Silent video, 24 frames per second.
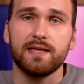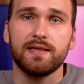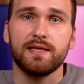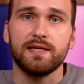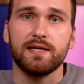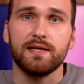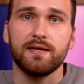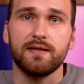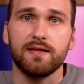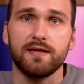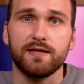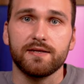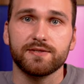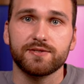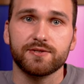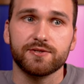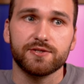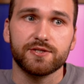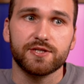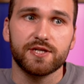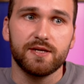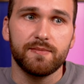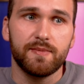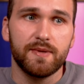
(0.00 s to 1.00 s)
at the end of the
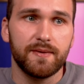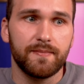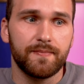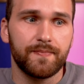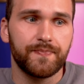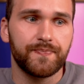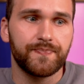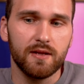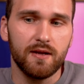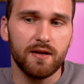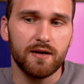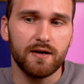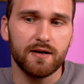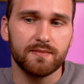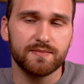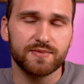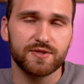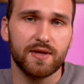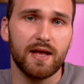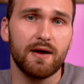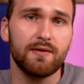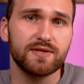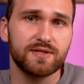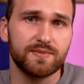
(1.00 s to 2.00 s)
internship. Um,
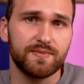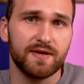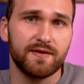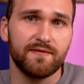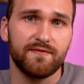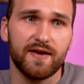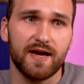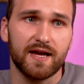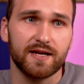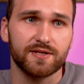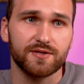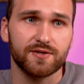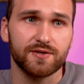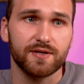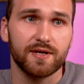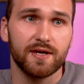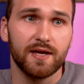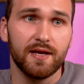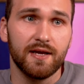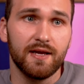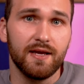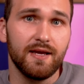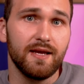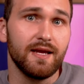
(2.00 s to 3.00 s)
so that was a big factor
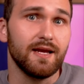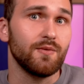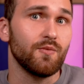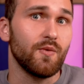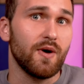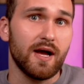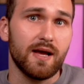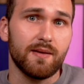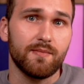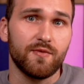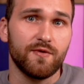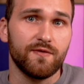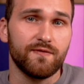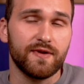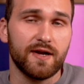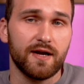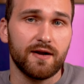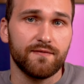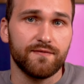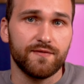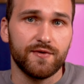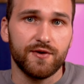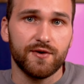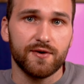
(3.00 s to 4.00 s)
and why I moved out
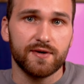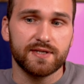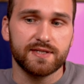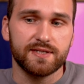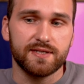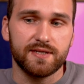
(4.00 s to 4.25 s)
of New York